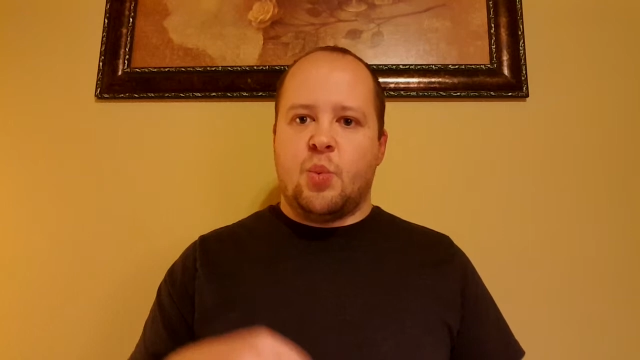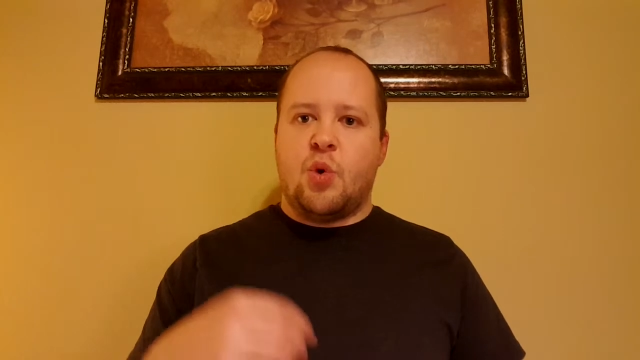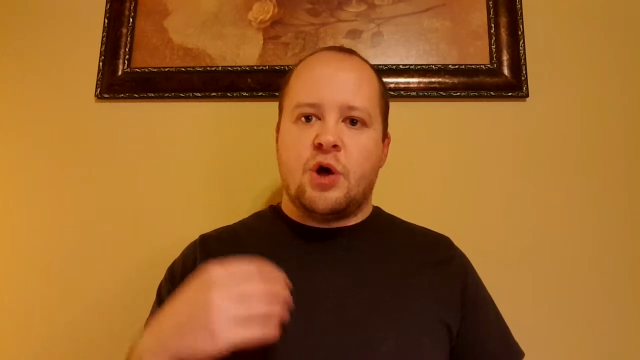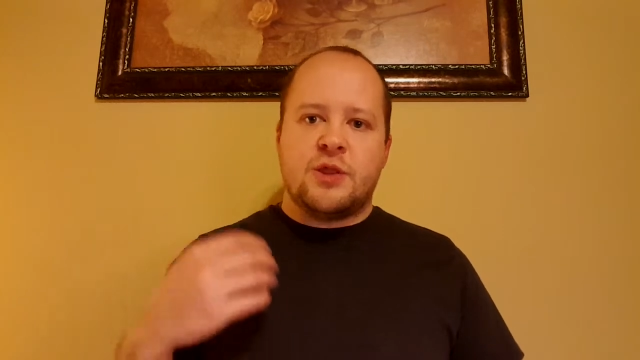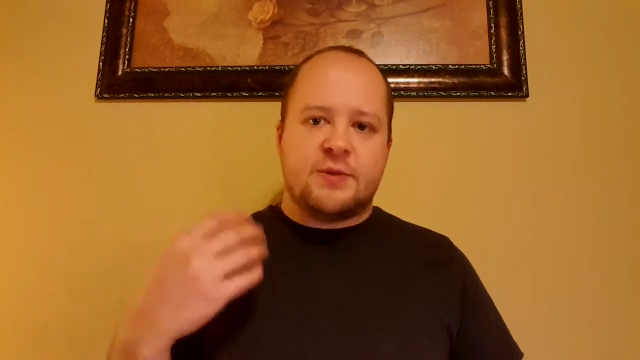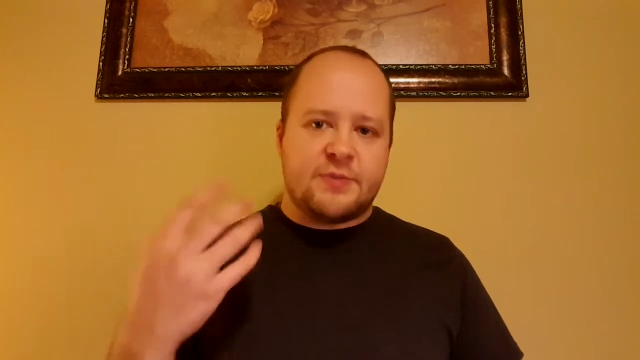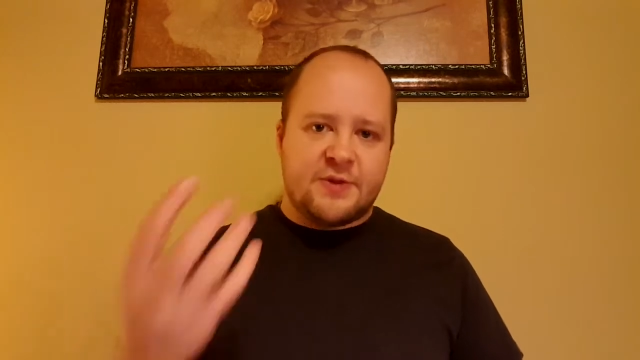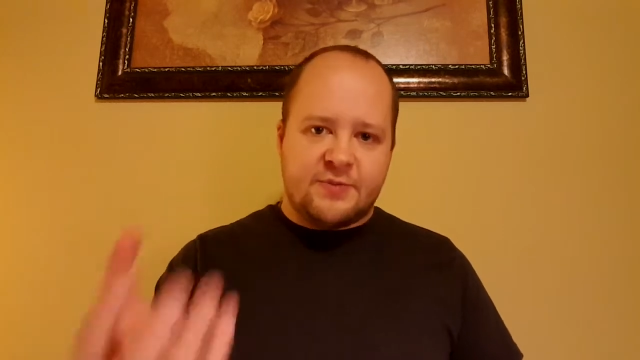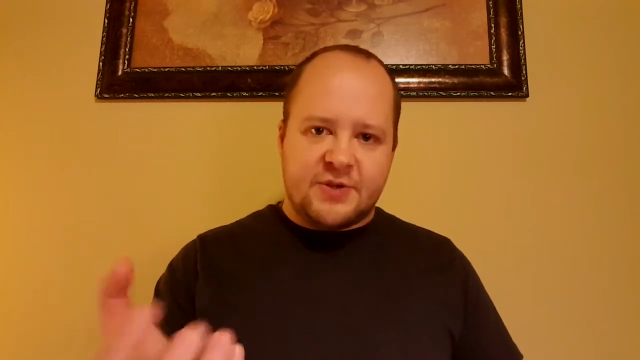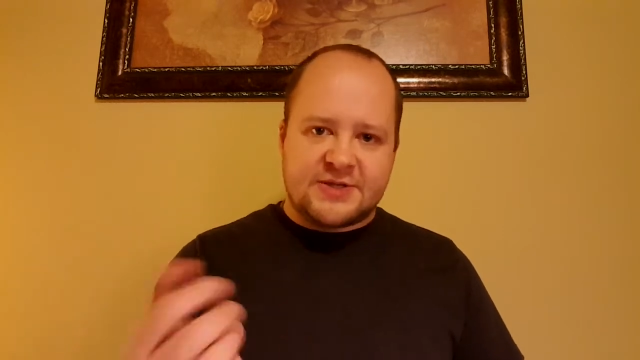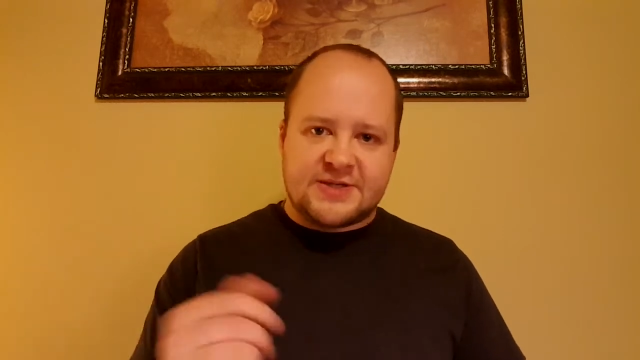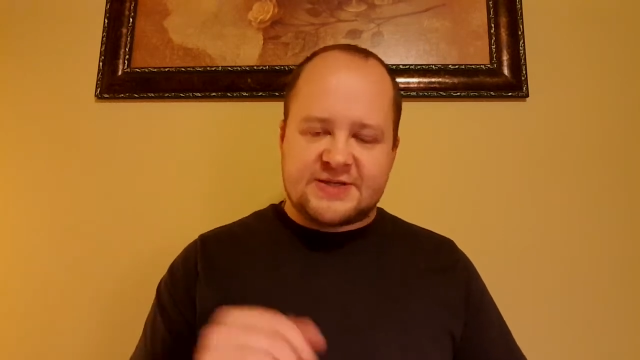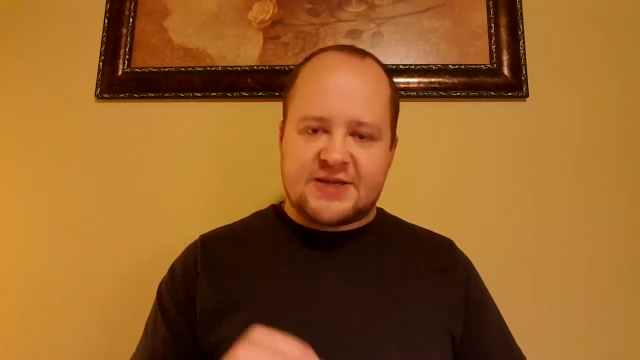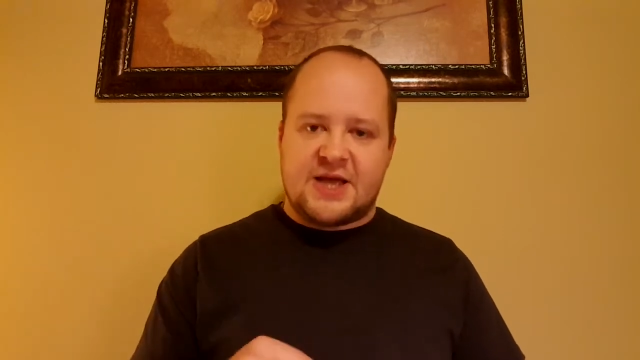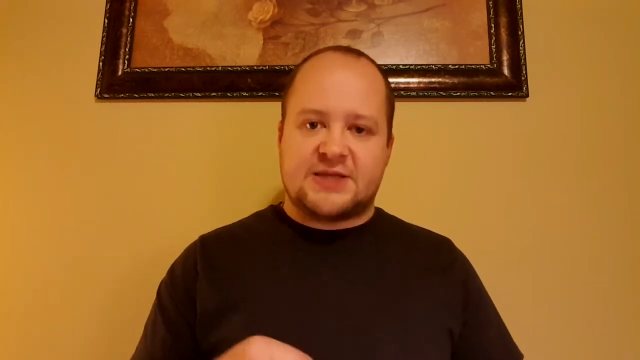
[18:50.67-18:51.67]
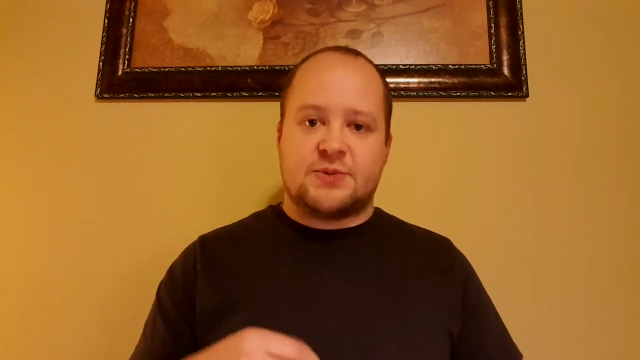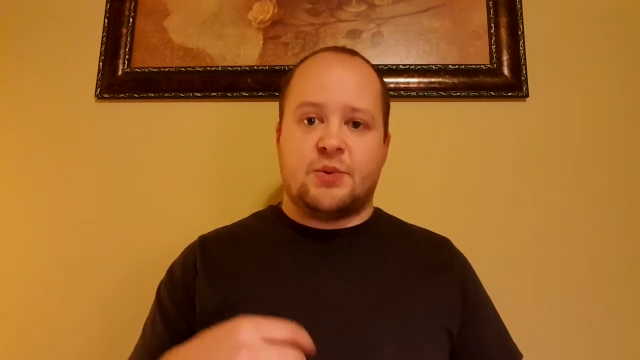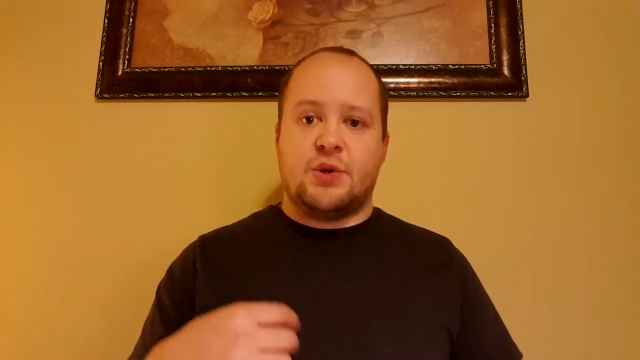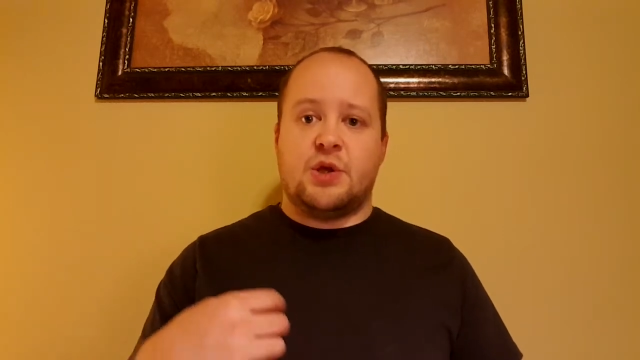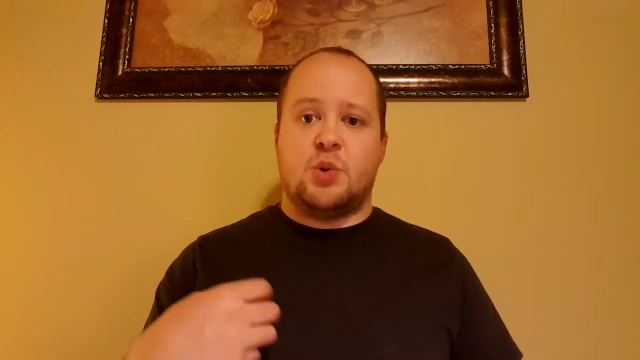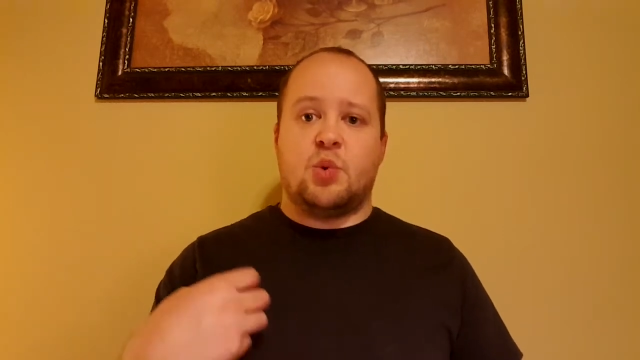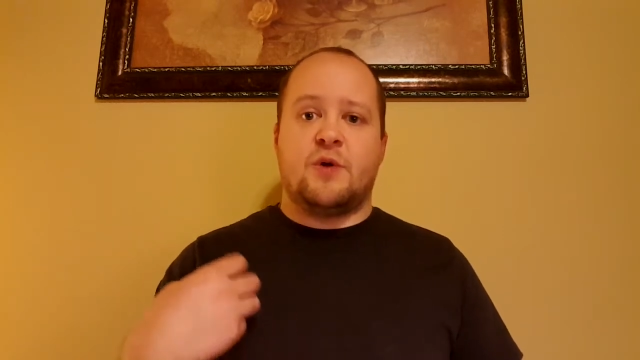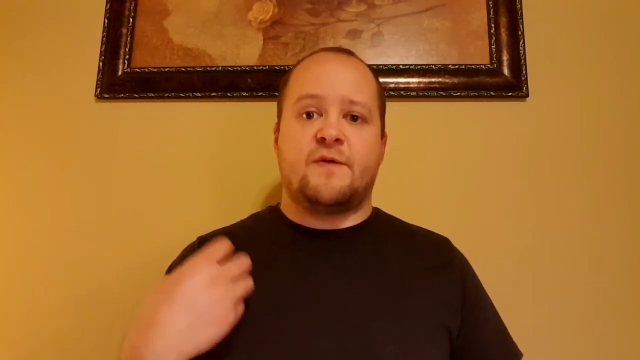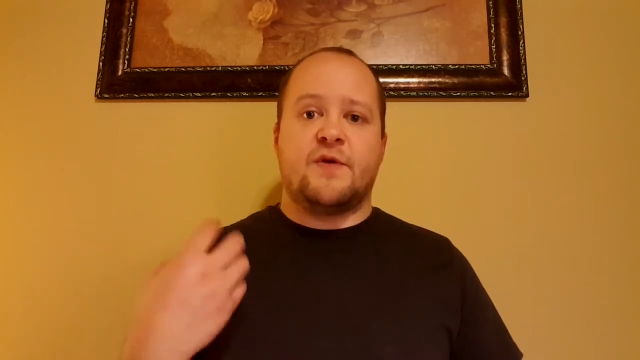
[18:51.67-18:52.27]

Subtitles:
You want them to be successful.